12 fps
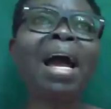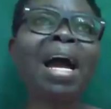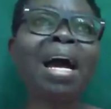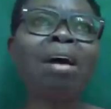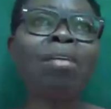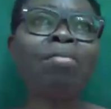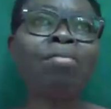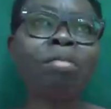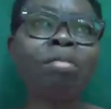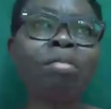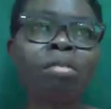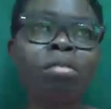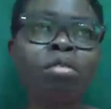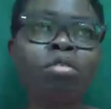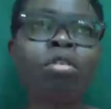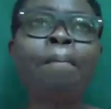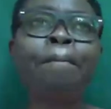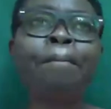have
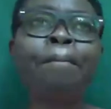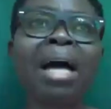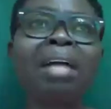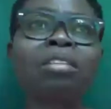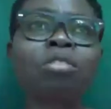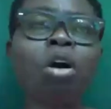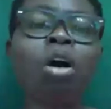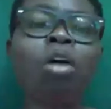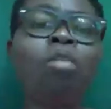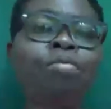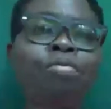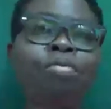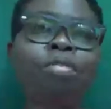some part of